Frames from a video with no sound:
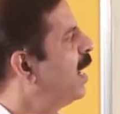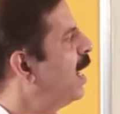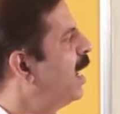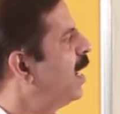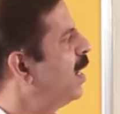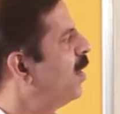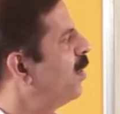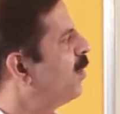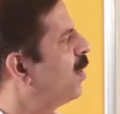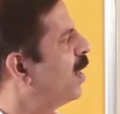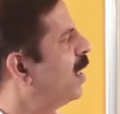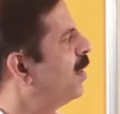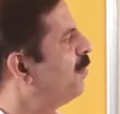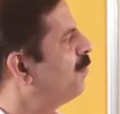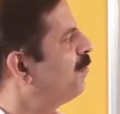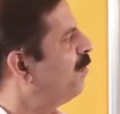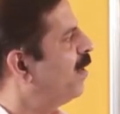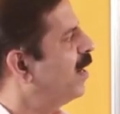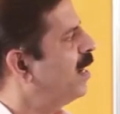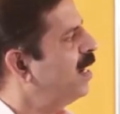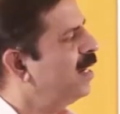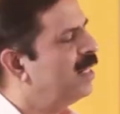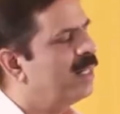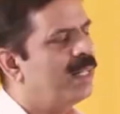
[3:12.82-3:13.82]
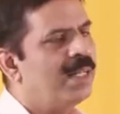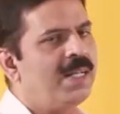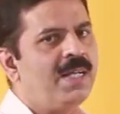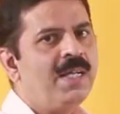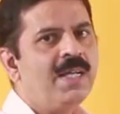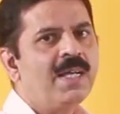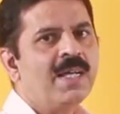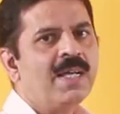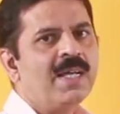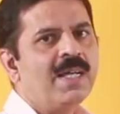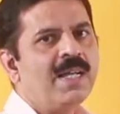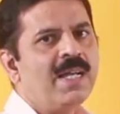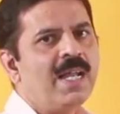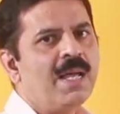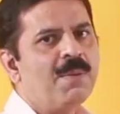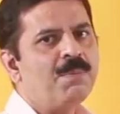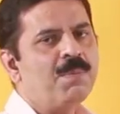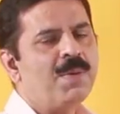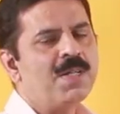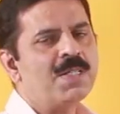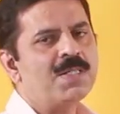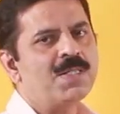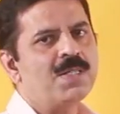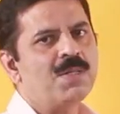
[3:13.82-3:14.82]
and you can find the
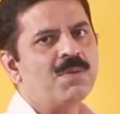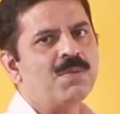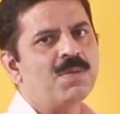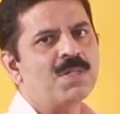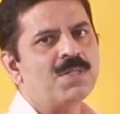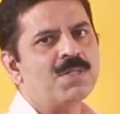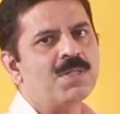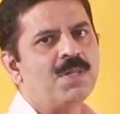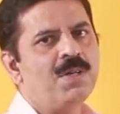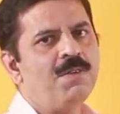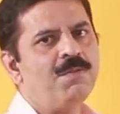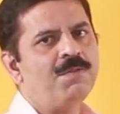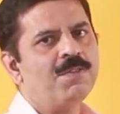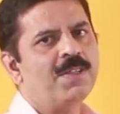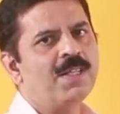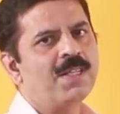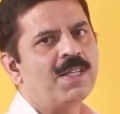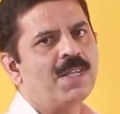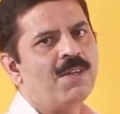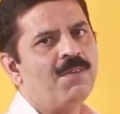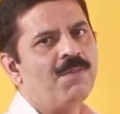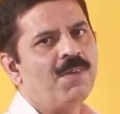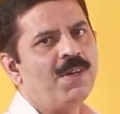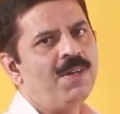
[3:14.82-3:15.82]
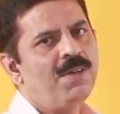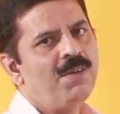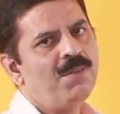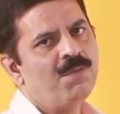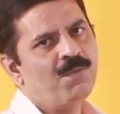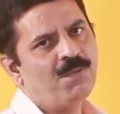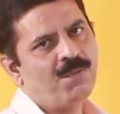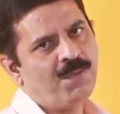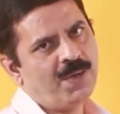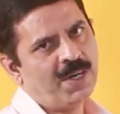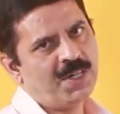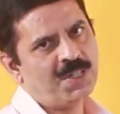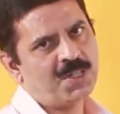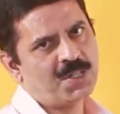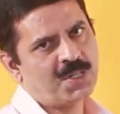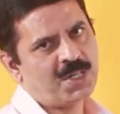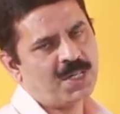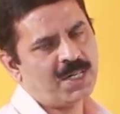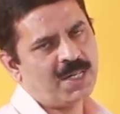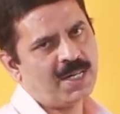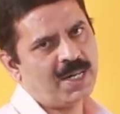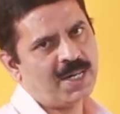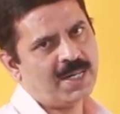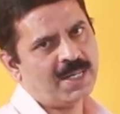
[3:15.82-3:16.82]
Laplace inverse of the given
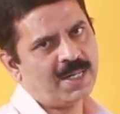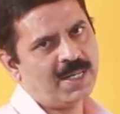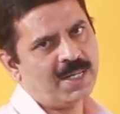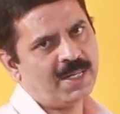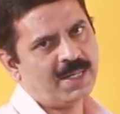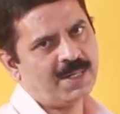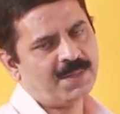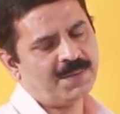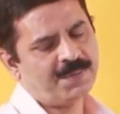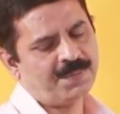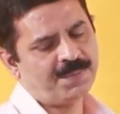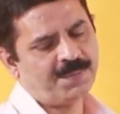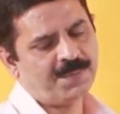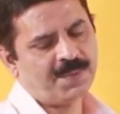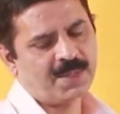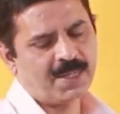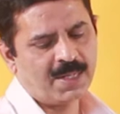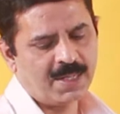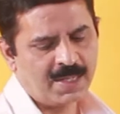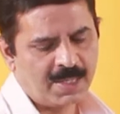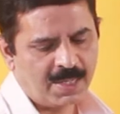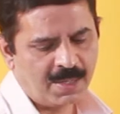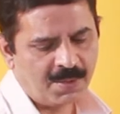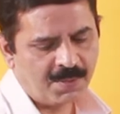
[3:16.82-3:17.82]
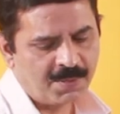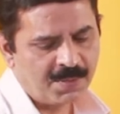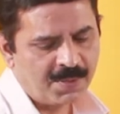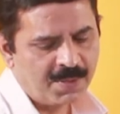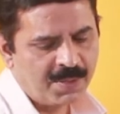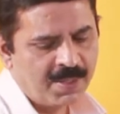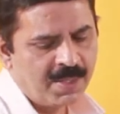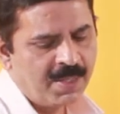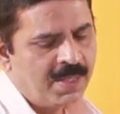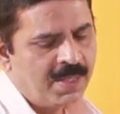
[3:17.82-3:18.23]
function that here. Now,